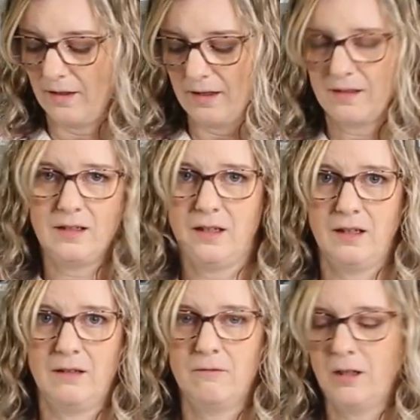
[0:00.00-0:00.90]
That's
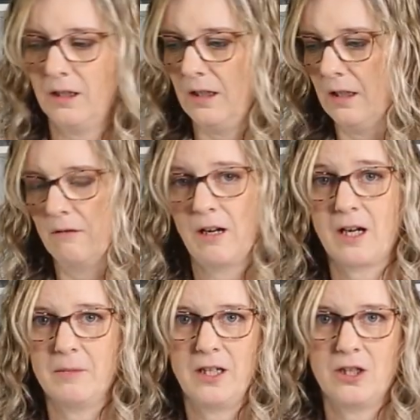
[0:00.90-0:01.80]
really the
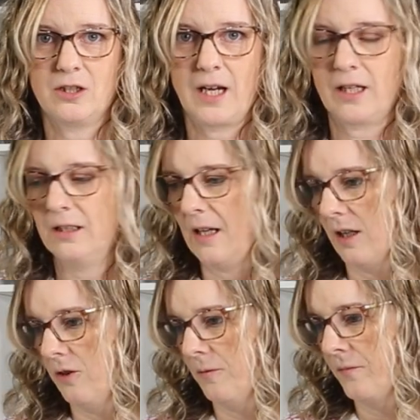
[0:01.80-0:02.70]
recommendation I could
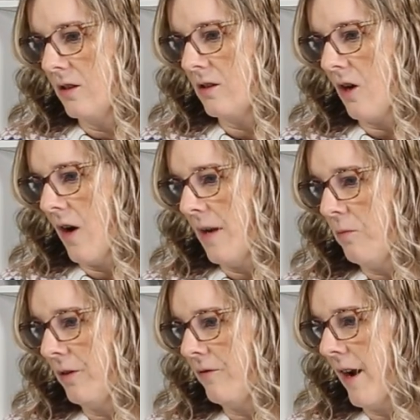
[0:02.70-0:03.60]
tell you. So
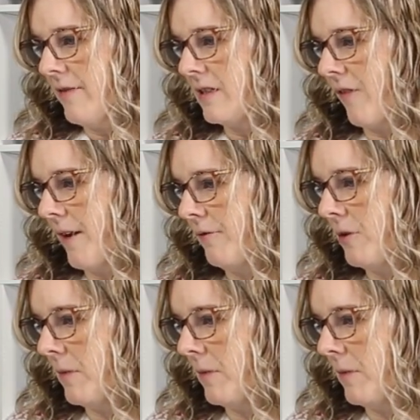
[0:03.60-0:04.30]
8.5 is fine for